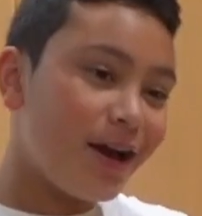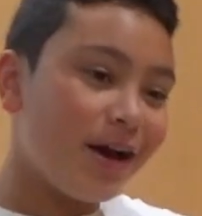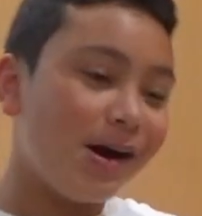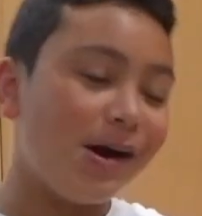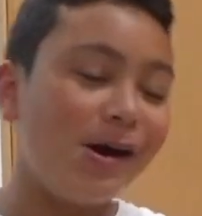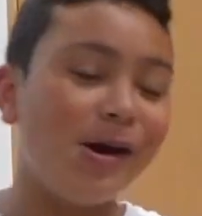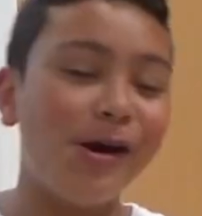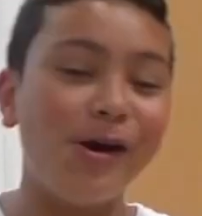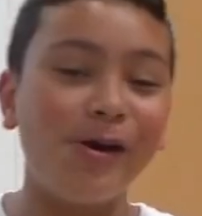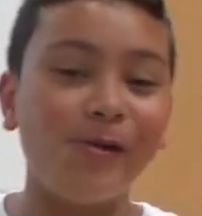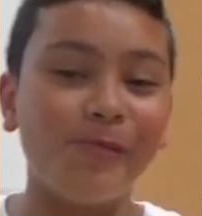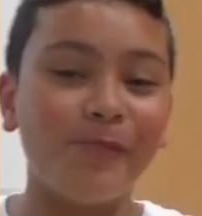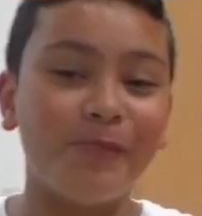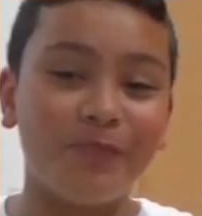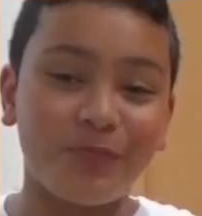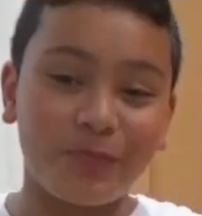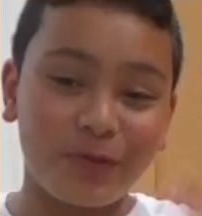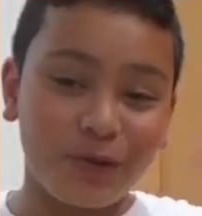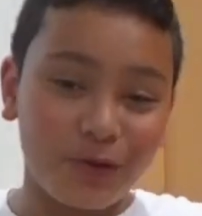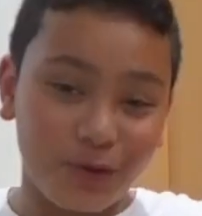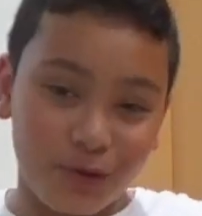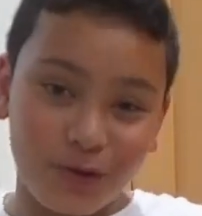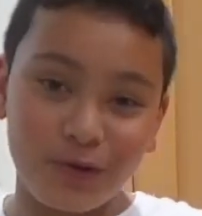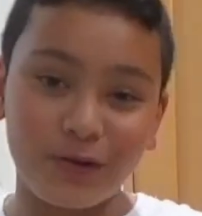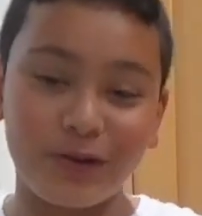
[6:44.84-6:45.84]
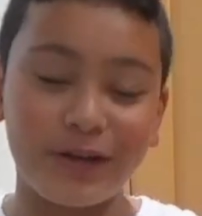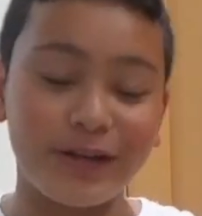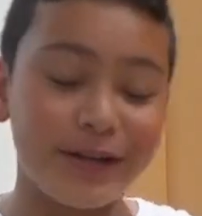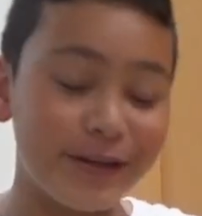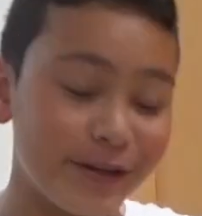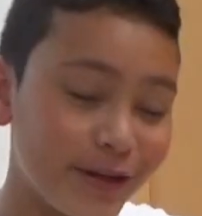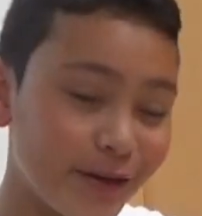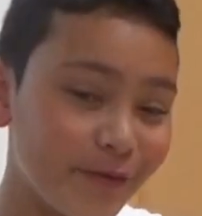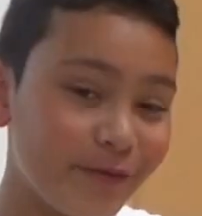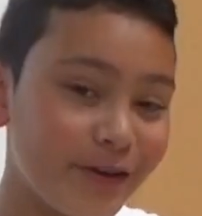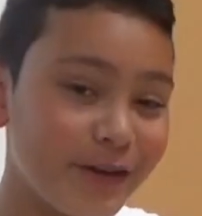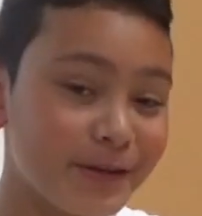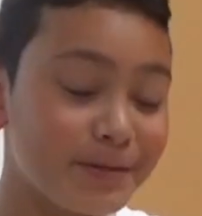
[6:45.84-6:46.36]
Cooking and
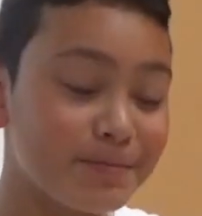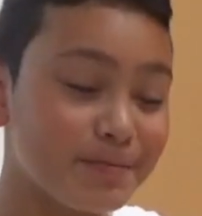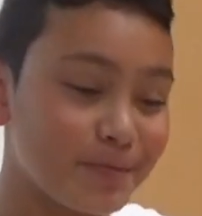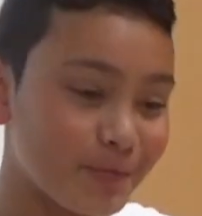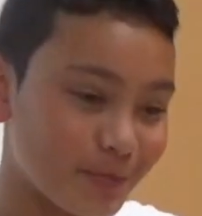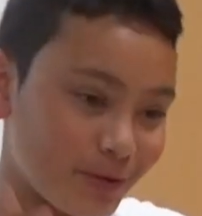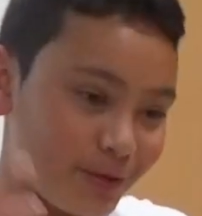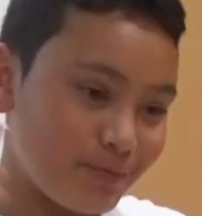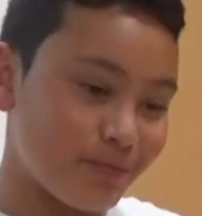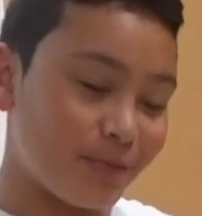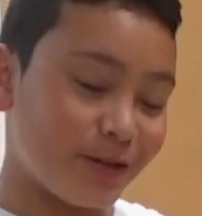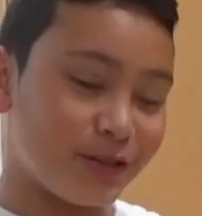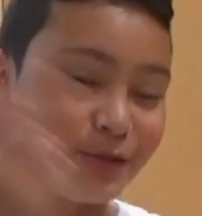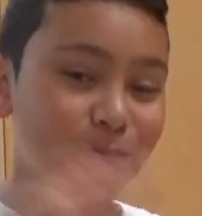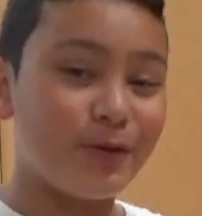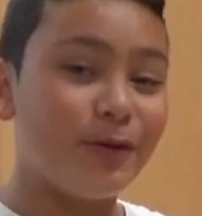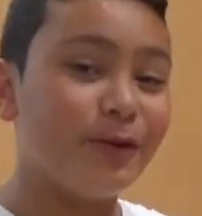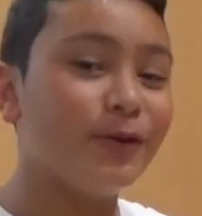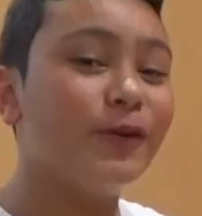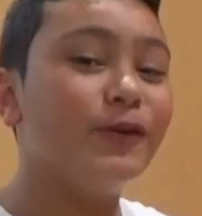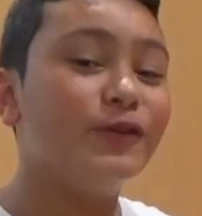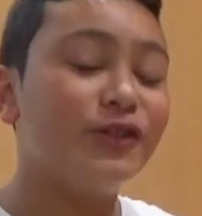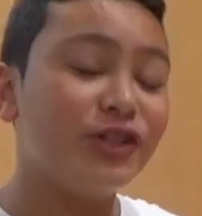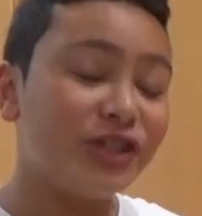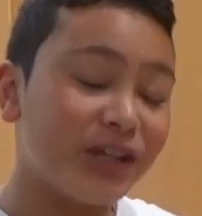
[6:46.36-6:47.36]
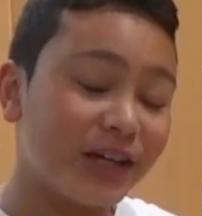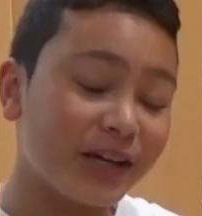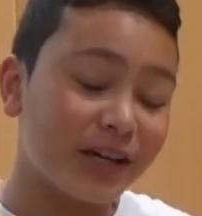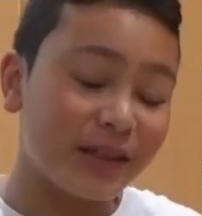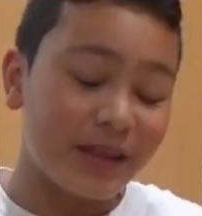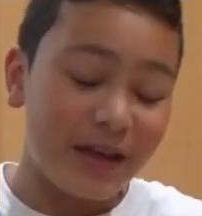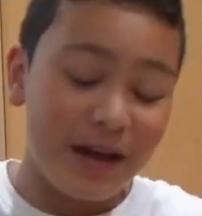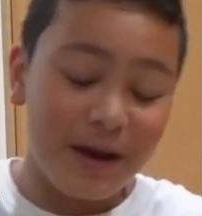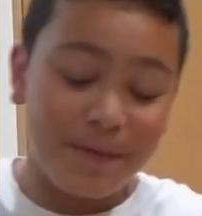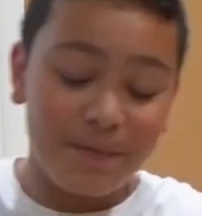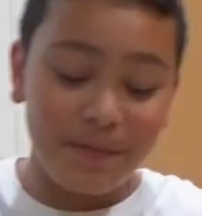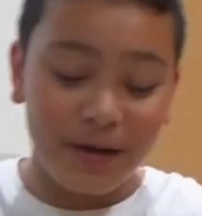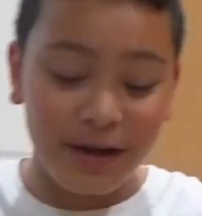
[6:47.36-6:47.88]
Loving. I'm going to check
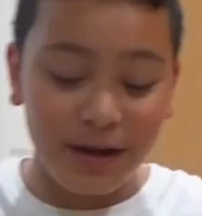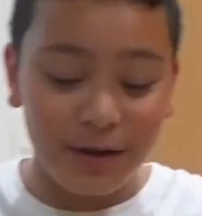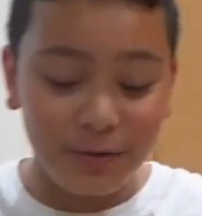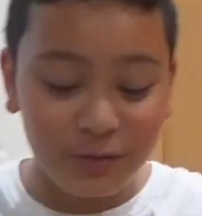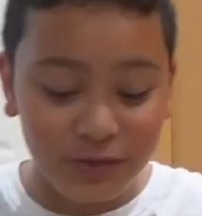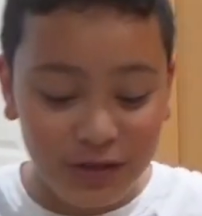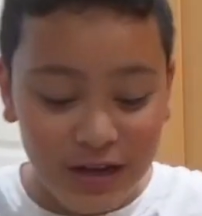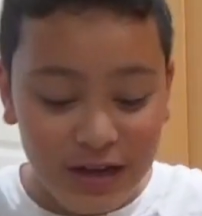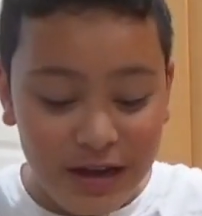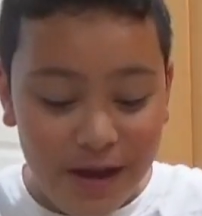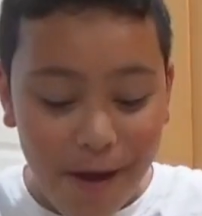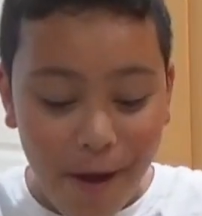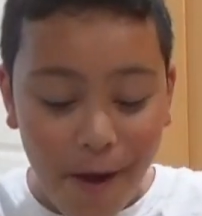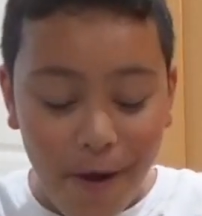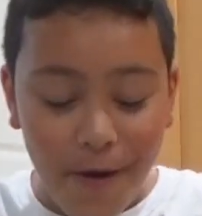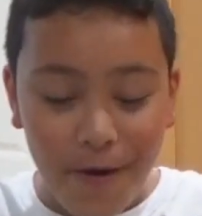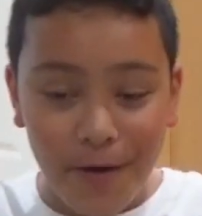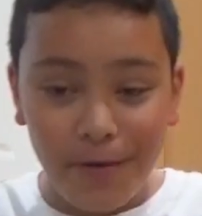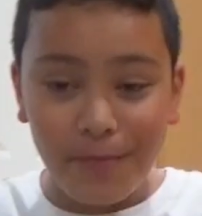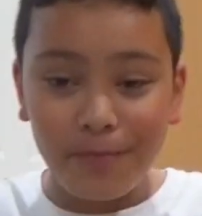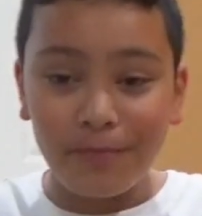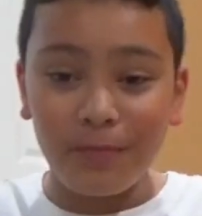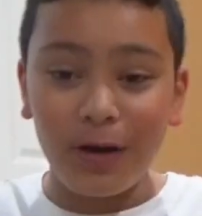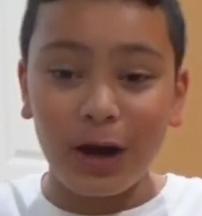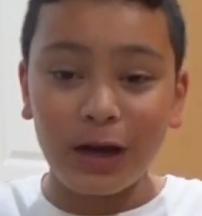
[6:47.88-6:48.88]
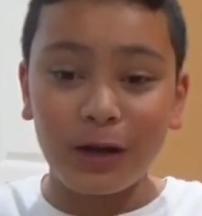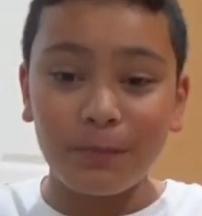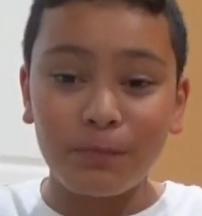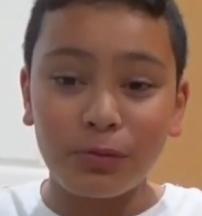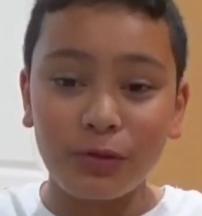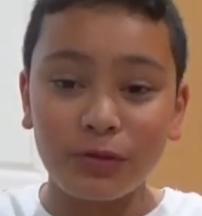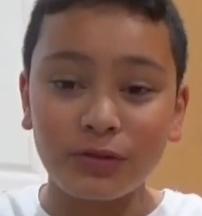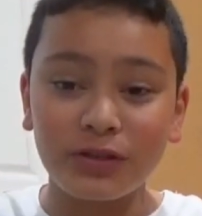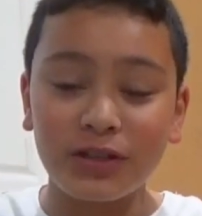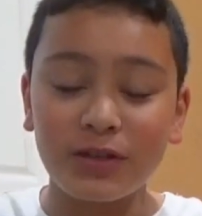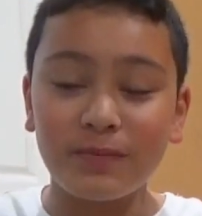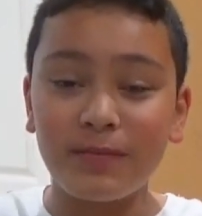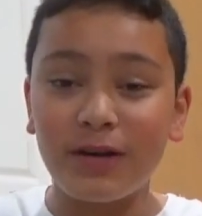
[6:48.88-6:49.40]
that out. Alla
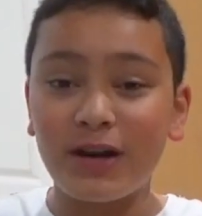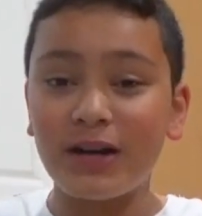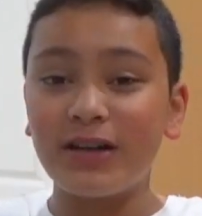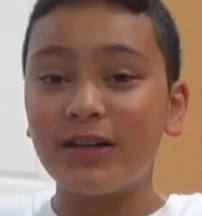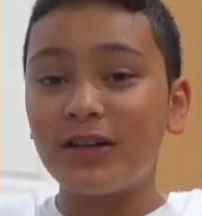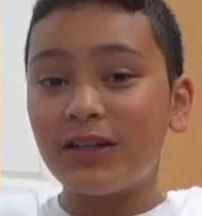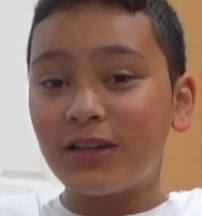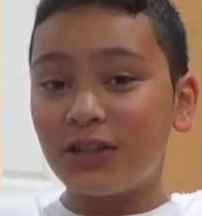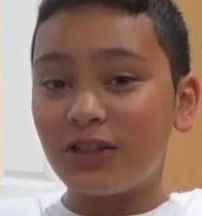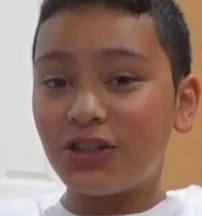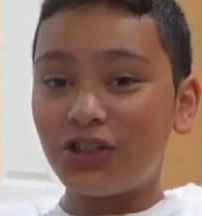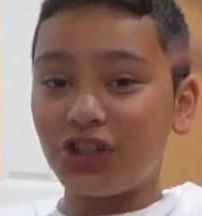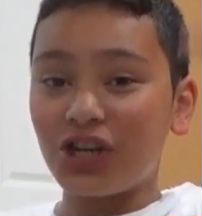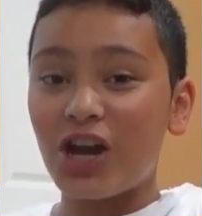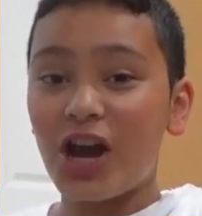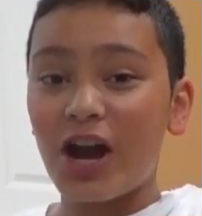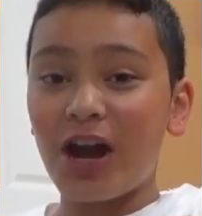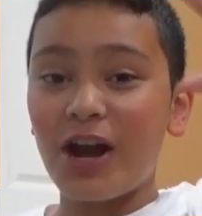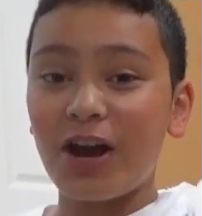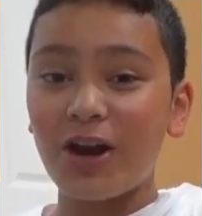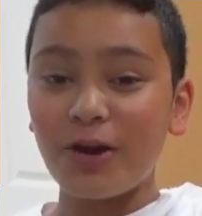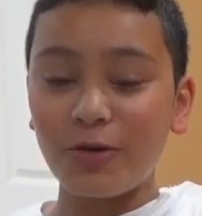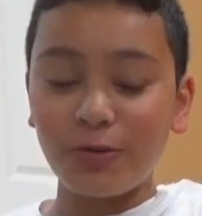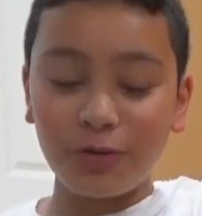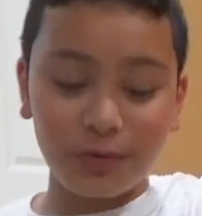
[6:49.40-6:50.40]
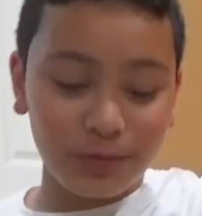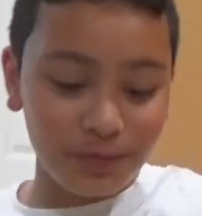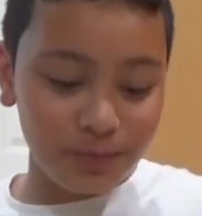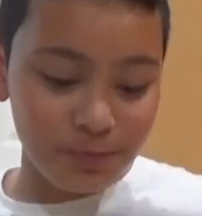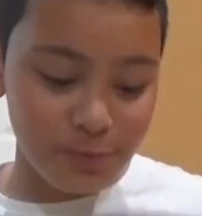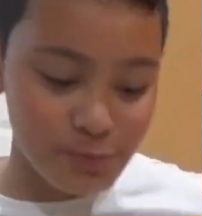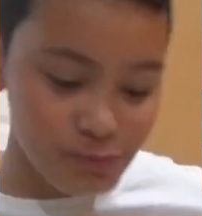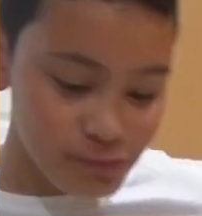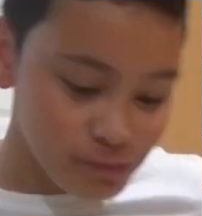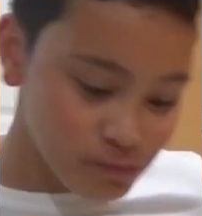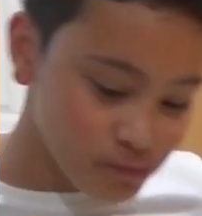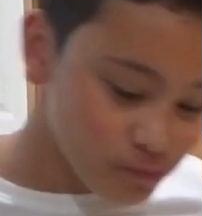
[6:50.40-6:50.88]
prossima, ciao!